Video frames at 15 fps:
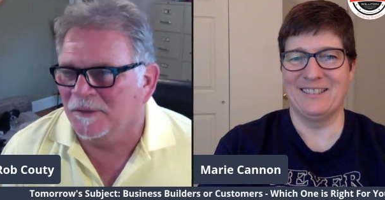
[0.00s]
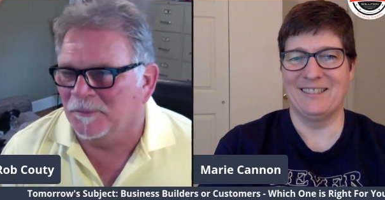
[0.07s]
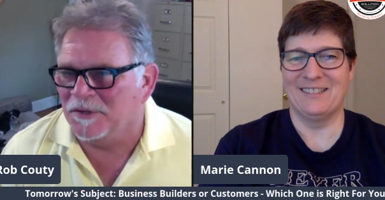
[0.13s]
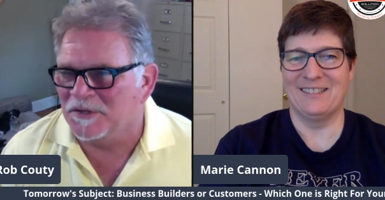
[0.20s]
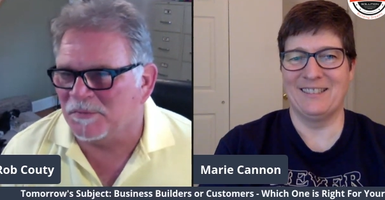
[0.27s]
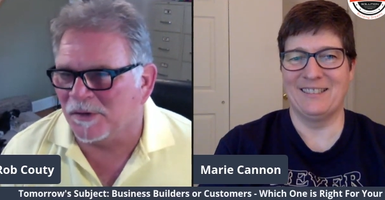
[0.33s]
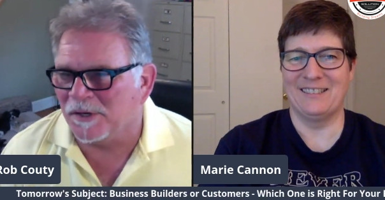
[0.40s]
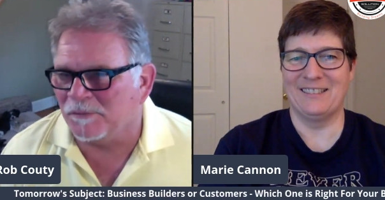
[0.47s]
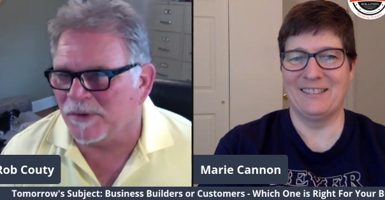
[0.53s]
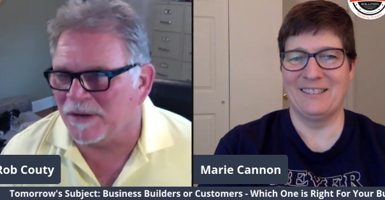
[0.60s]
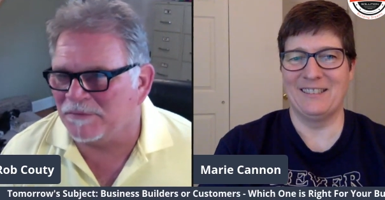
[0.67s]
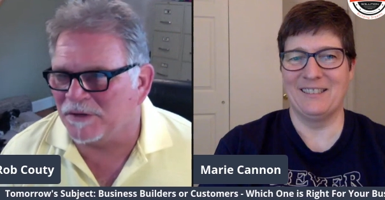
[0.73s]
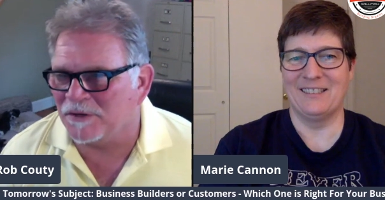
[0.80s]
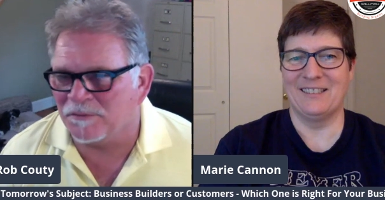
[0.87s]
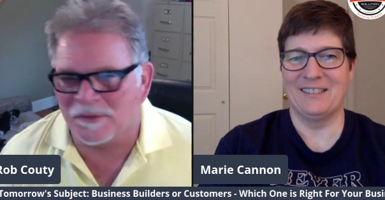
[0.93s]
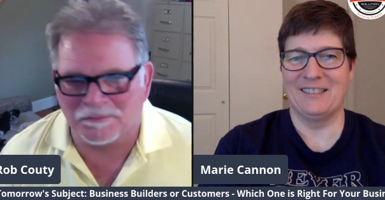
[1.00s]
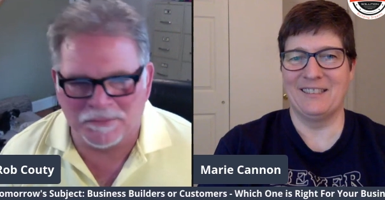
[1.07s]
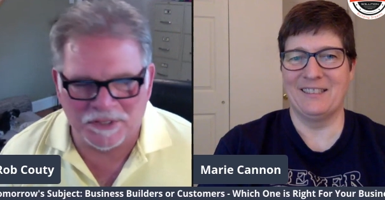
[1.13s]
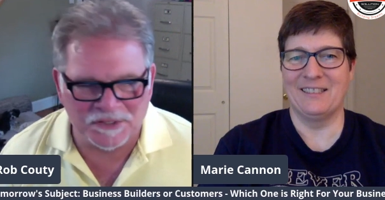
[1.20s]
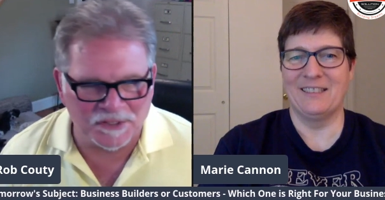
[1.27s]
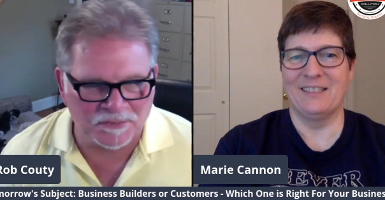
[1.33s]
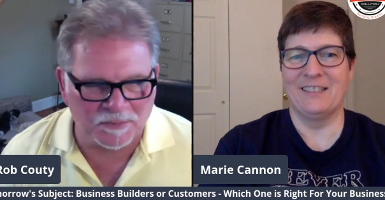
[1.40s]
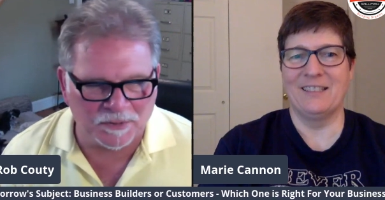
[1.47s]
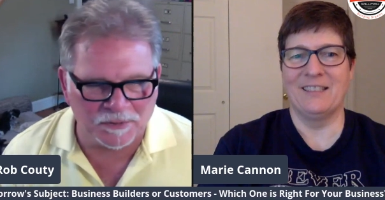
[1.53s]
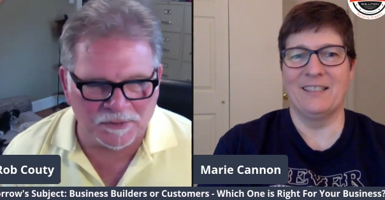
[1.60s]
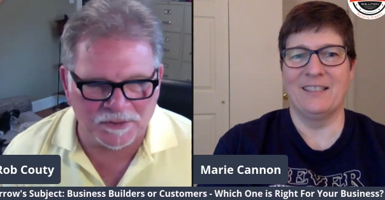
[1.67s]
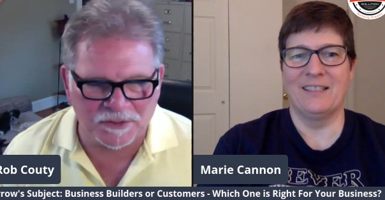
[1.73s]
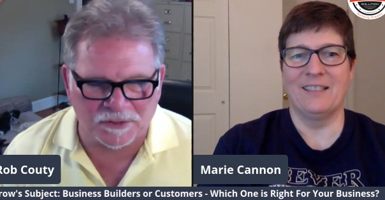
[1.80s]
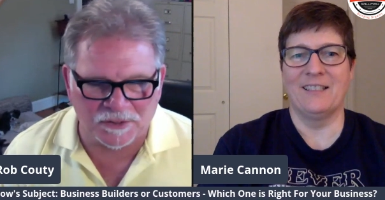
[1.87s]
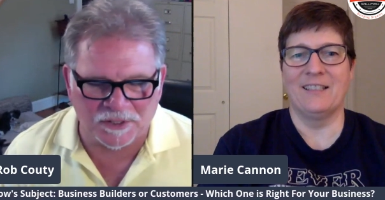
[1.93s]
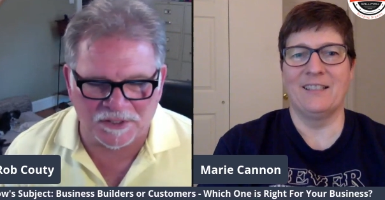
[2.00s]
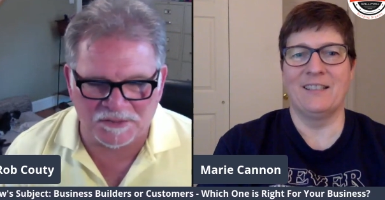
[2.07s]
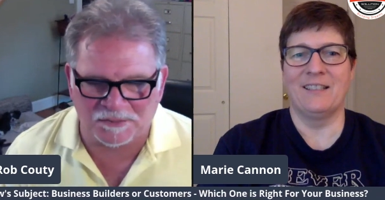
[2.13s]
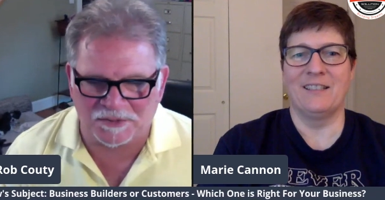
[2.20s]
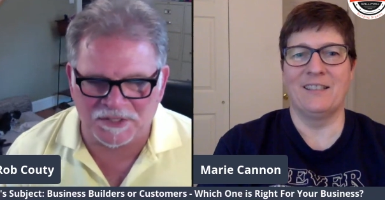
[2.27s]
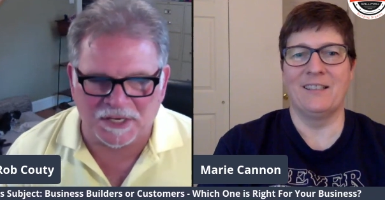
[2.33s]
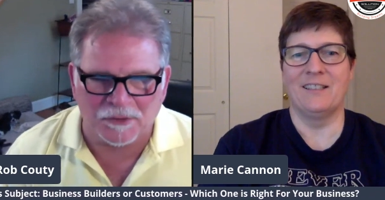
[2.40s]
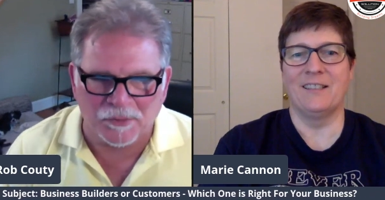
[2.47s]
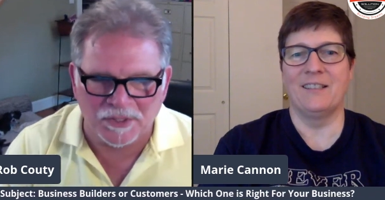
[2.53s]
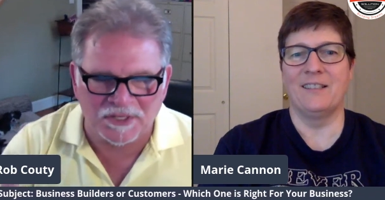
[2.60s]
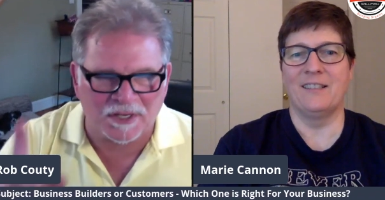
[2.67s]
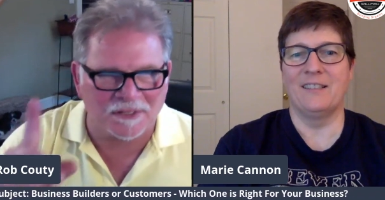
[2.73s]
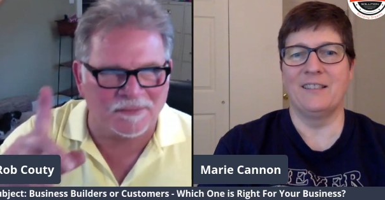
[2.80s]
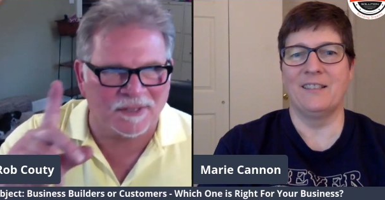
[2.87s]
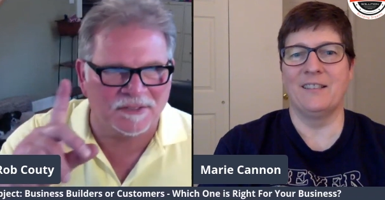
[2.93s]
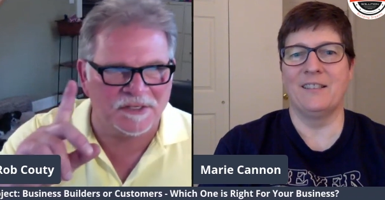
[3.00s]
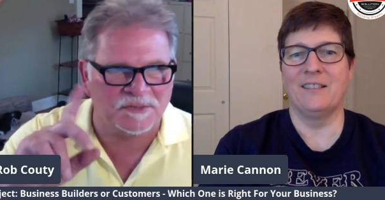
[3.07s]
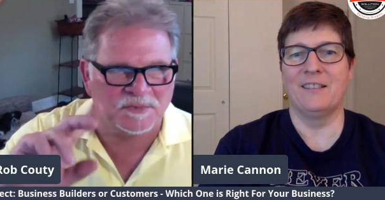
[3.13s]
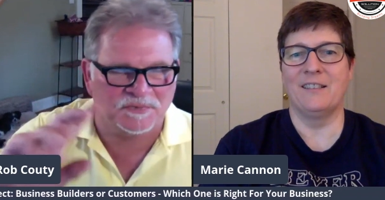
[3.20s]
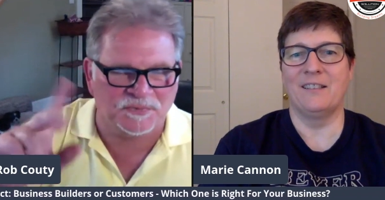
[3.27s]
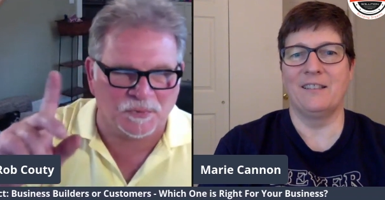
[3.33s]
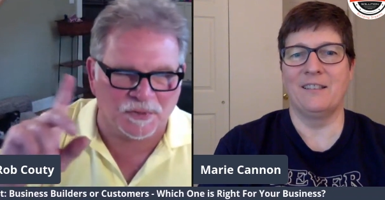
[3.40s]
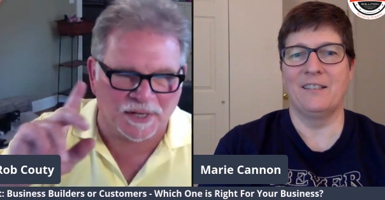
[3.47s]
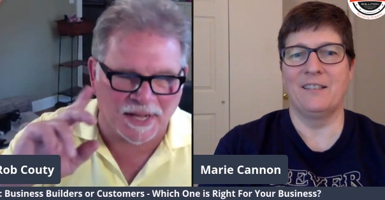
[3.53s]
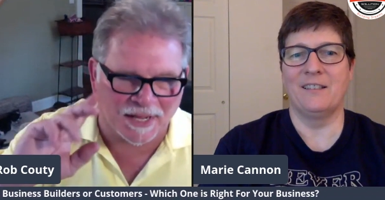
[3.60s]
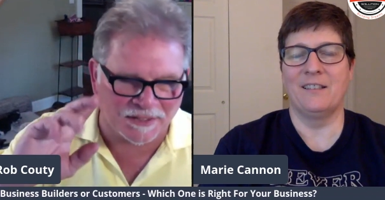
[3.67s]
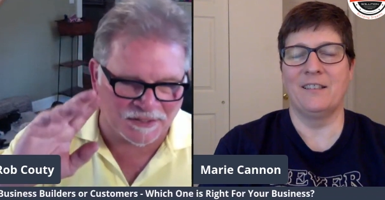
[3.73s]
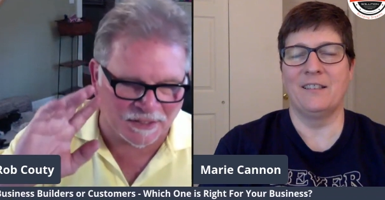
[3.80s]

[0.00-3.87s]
Speaker 1: Miss Marie, we have a good one. Business builders or customers? I know we talked about this before, guys.